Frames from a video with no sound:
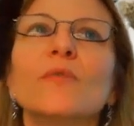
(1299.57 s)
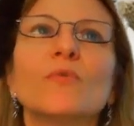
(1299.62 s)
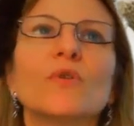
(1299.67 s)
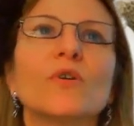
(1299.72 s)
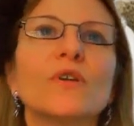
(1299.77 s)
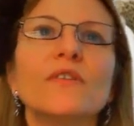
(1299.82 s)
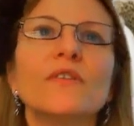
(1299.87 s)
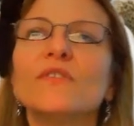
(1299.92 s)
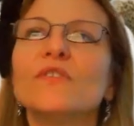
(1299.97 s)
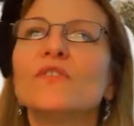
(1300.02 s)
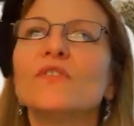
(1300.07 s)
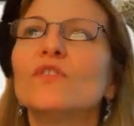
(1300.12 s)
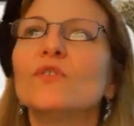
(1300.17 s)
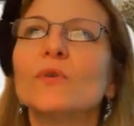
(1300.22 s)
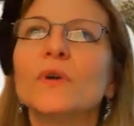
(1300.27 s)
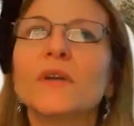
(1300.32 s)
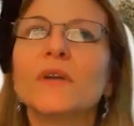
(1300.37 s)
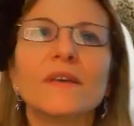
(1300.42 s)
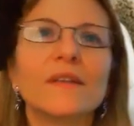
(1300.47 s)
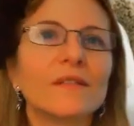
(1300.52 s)
or even
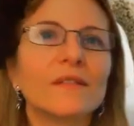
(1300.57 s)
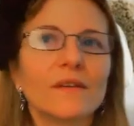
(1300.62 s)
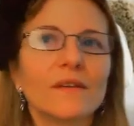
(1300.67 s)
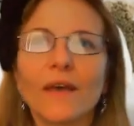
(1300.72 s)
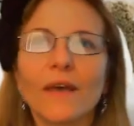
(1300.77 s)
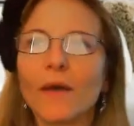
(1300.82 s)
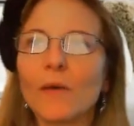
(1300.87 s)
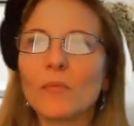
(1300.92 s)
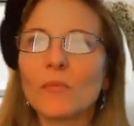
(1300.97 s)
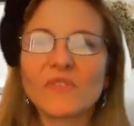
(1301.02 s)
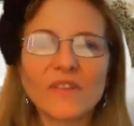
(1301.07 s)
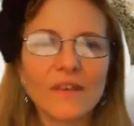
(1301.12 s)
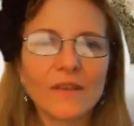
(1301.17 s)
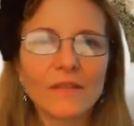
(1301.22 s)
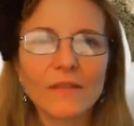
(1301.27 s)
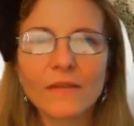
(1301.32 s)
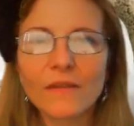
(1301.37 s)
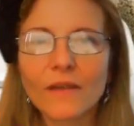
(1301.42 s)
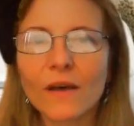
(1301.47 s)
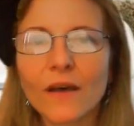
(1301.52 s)
doing it the
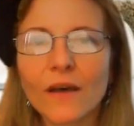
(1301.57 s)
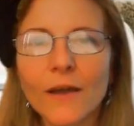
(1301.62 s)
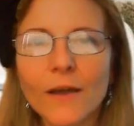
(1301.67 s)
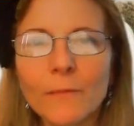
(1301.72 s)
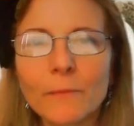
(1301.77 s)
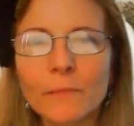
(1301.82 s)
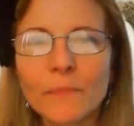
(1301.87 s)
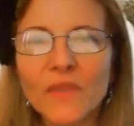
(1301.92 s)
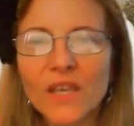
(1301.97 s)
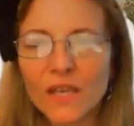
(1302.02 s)
umpteenth time,